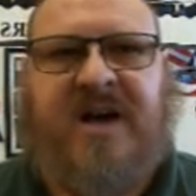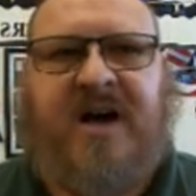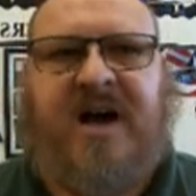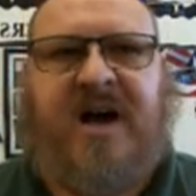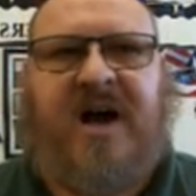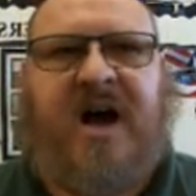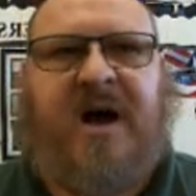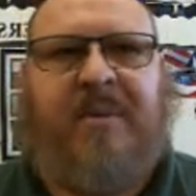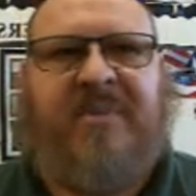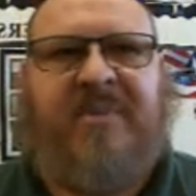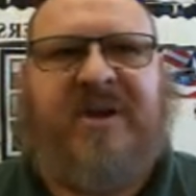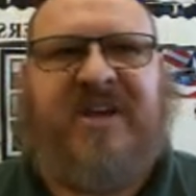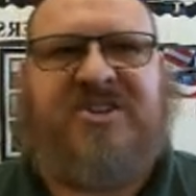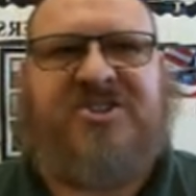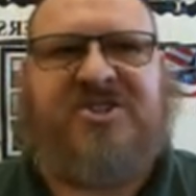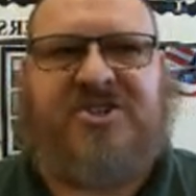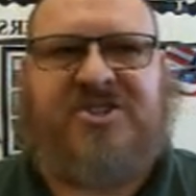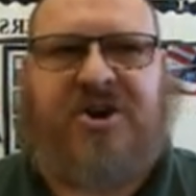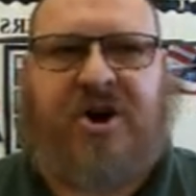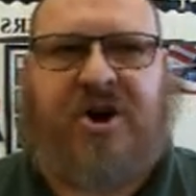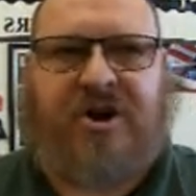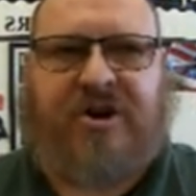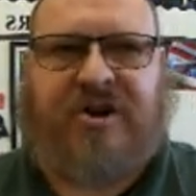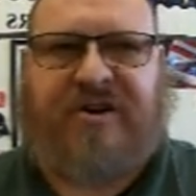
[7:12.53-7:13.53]
It's
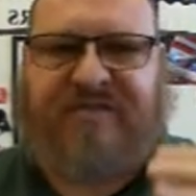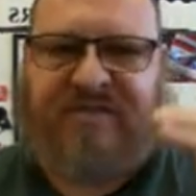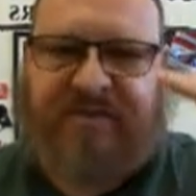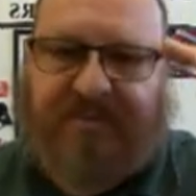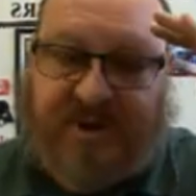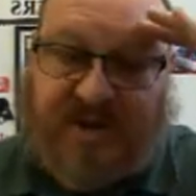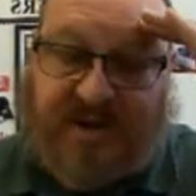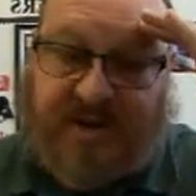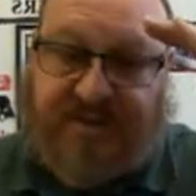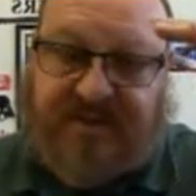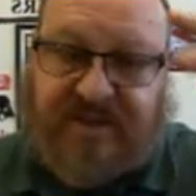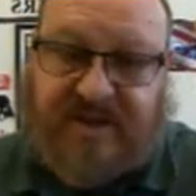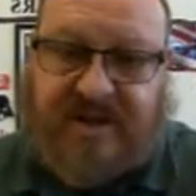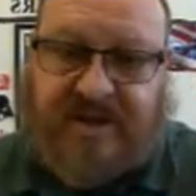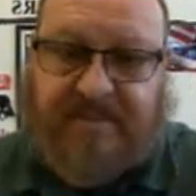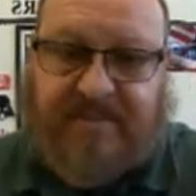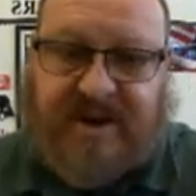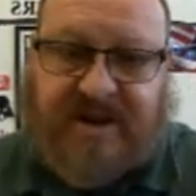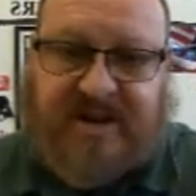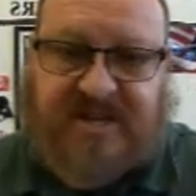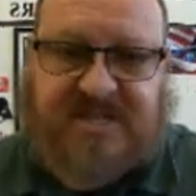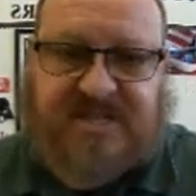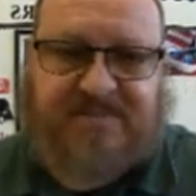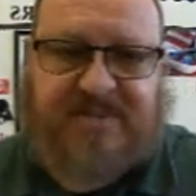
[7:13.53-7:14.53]
just harder for me to think
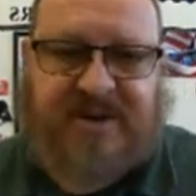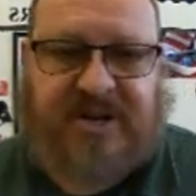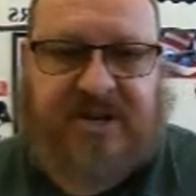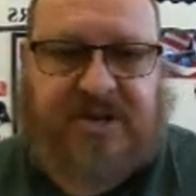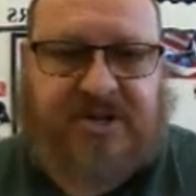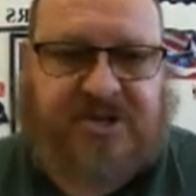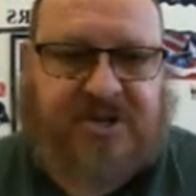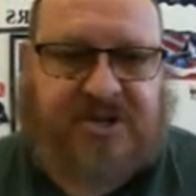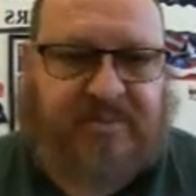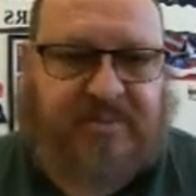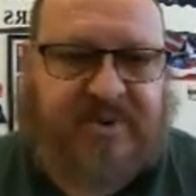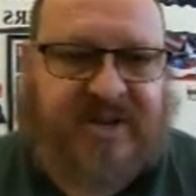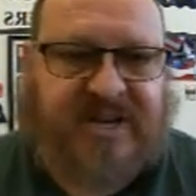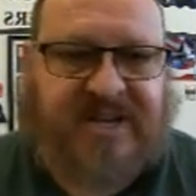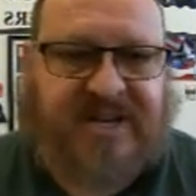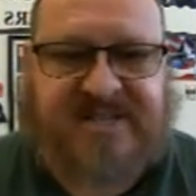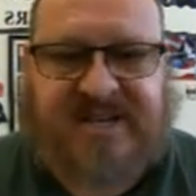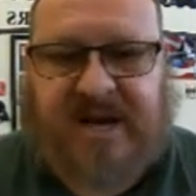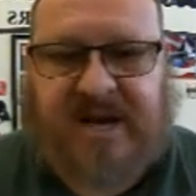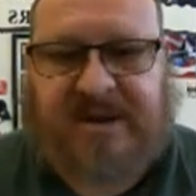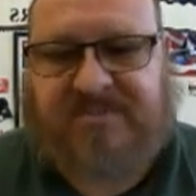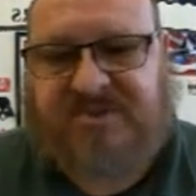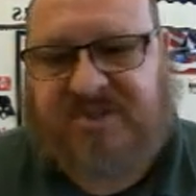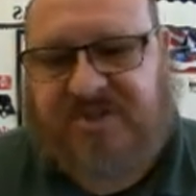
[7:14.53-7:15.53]
about expenditure because
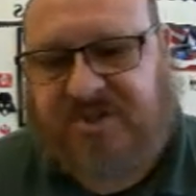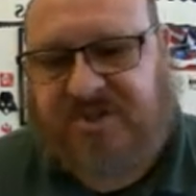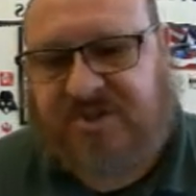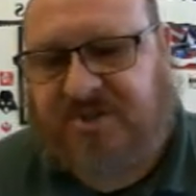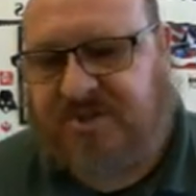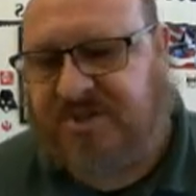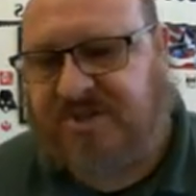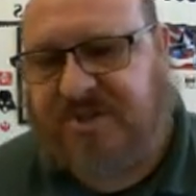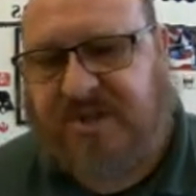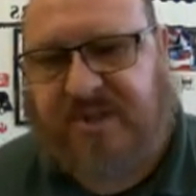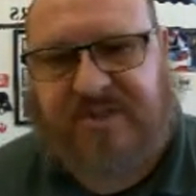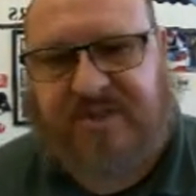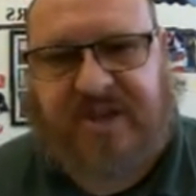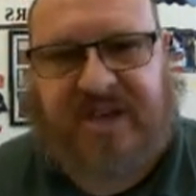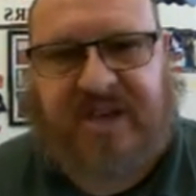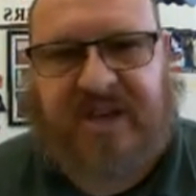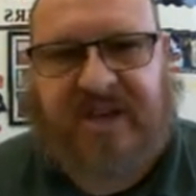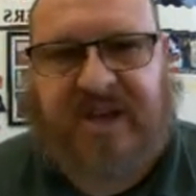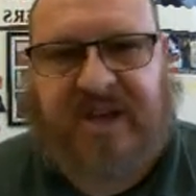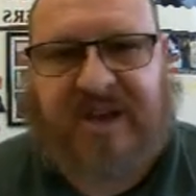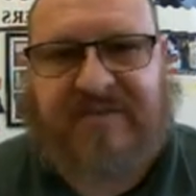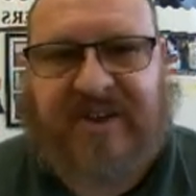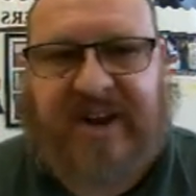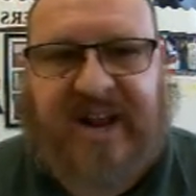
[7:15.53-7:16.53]
I'm so used to
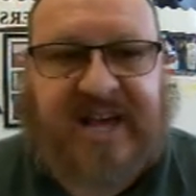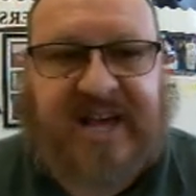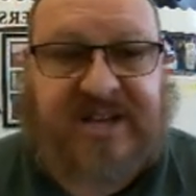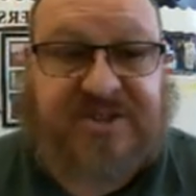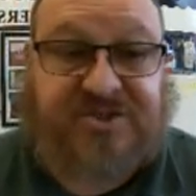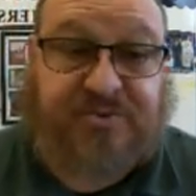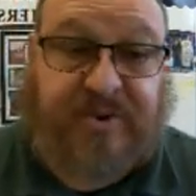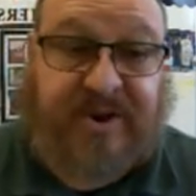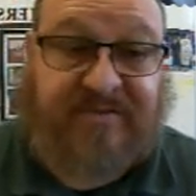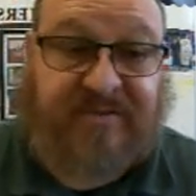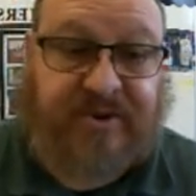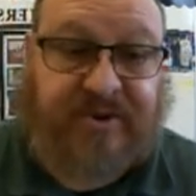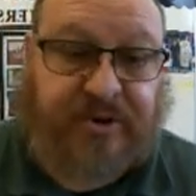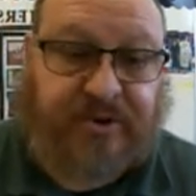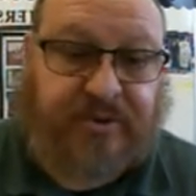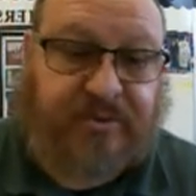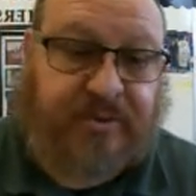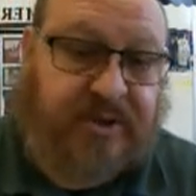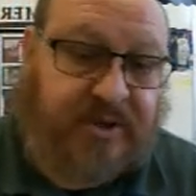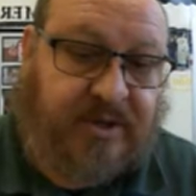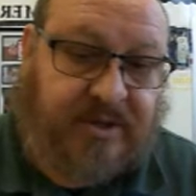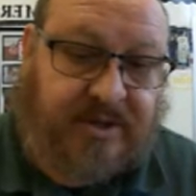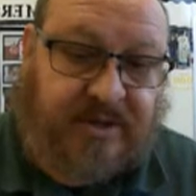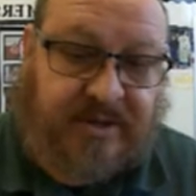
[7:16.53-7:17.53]
thinking of it as revenue,
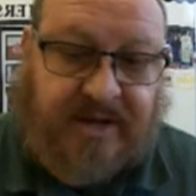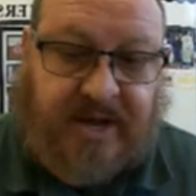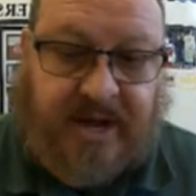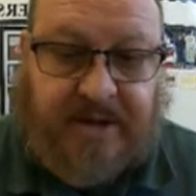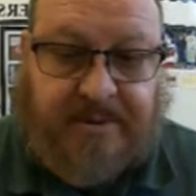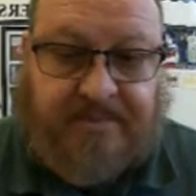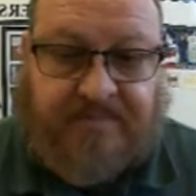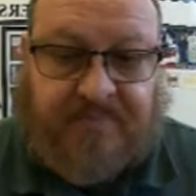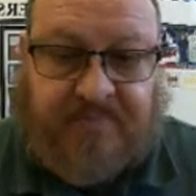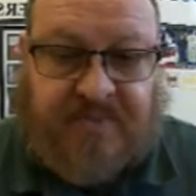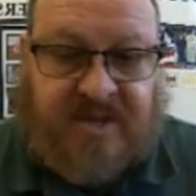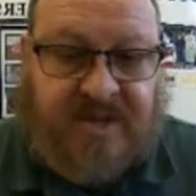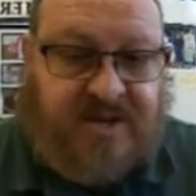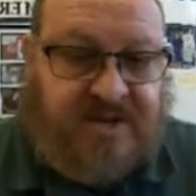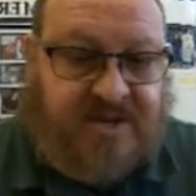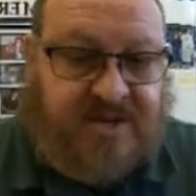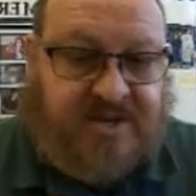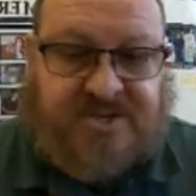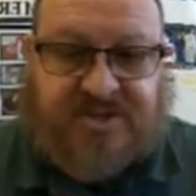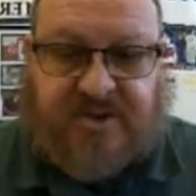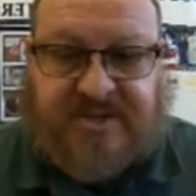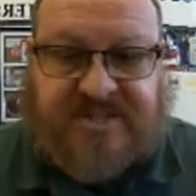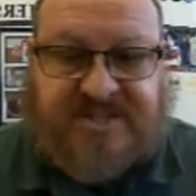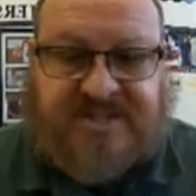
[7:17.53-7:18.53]
okay?
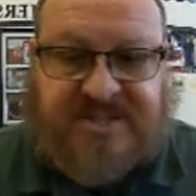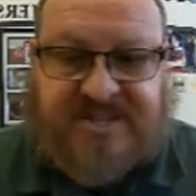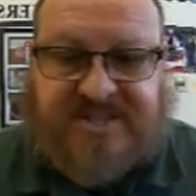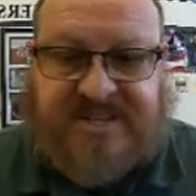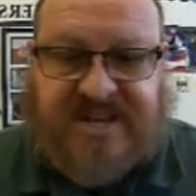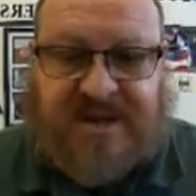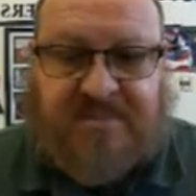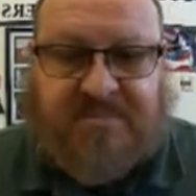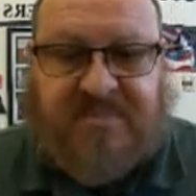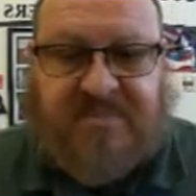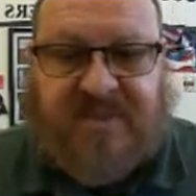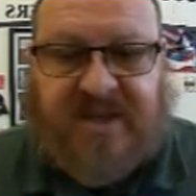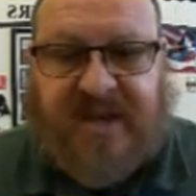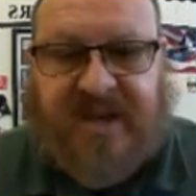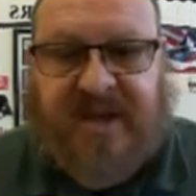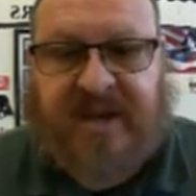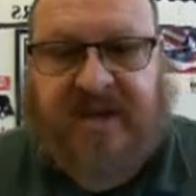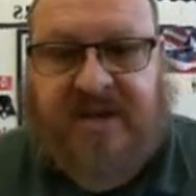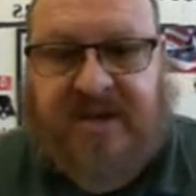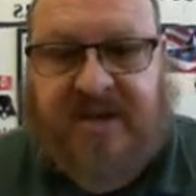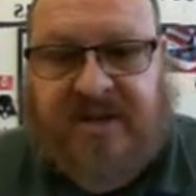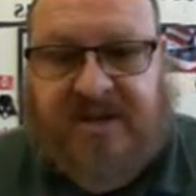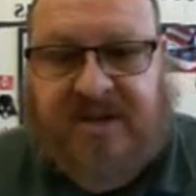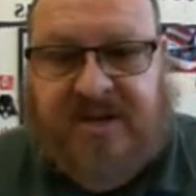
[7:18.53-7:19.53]
So it's the same thing.
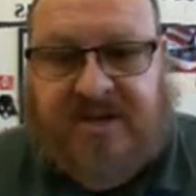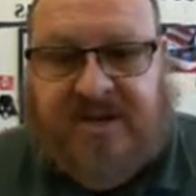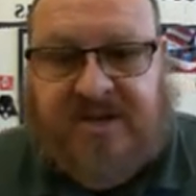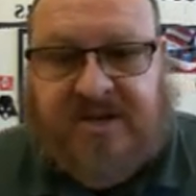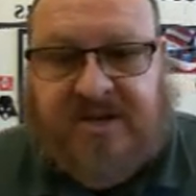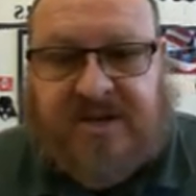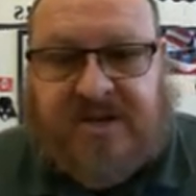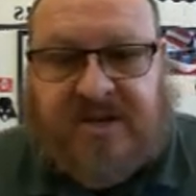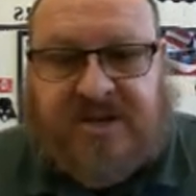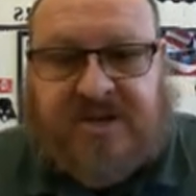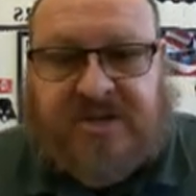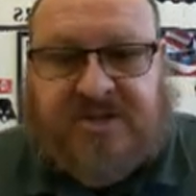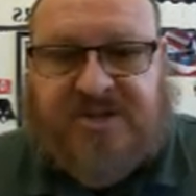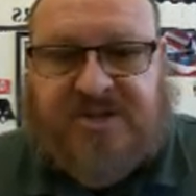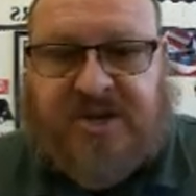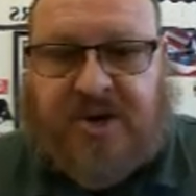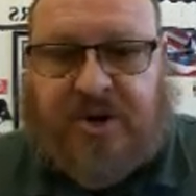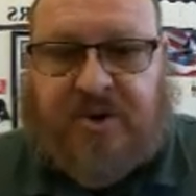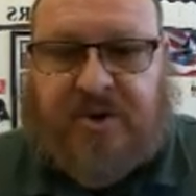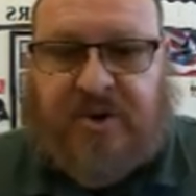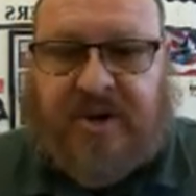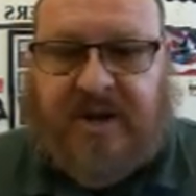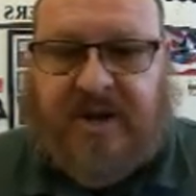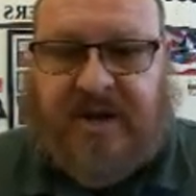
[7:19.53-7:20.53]

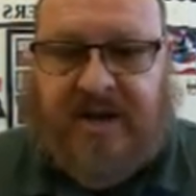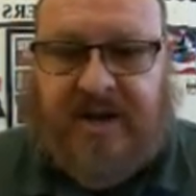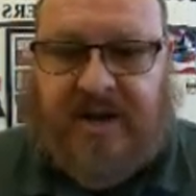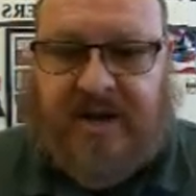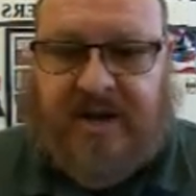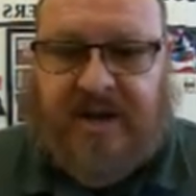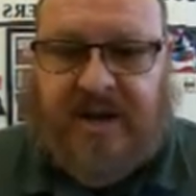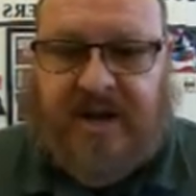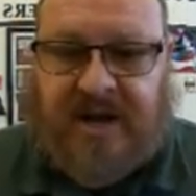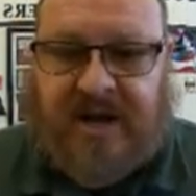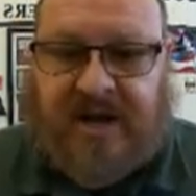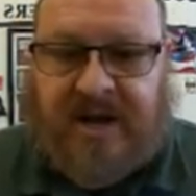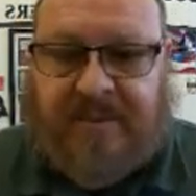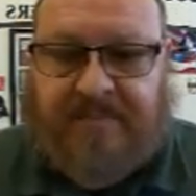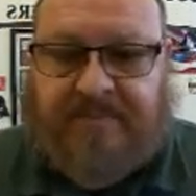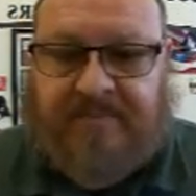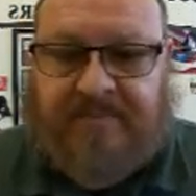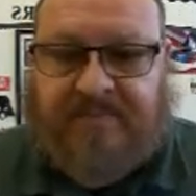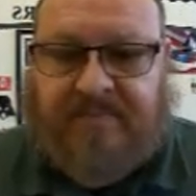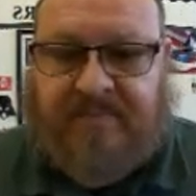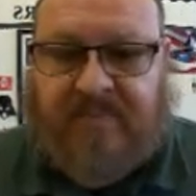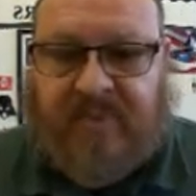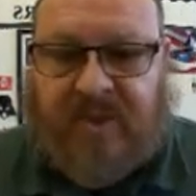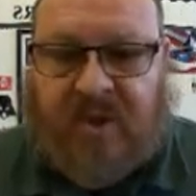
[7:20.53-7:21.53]
So
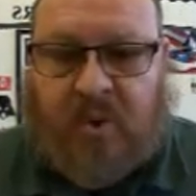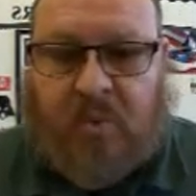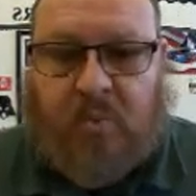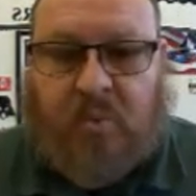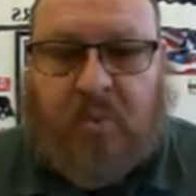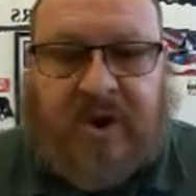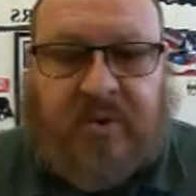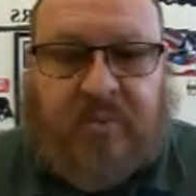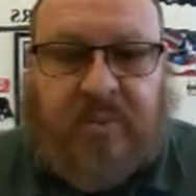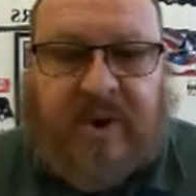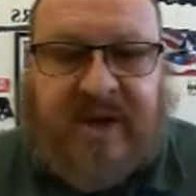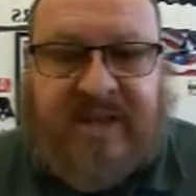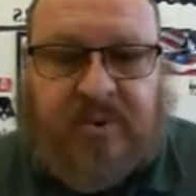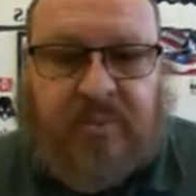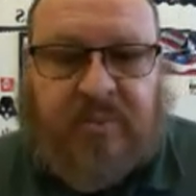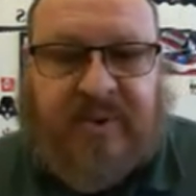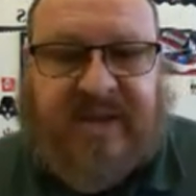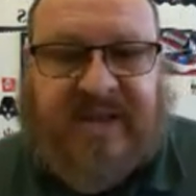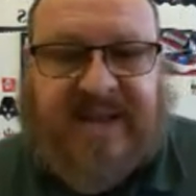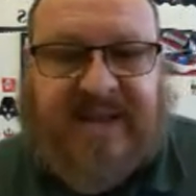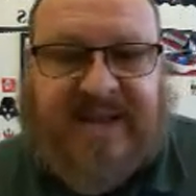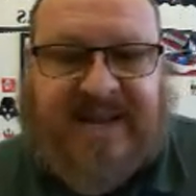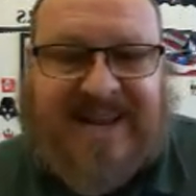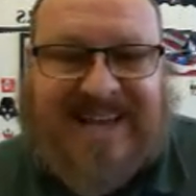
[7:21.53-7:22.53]
one way that
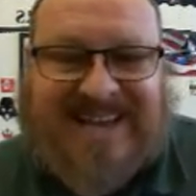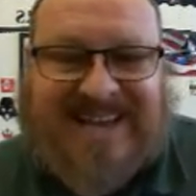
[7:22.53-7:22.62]
we can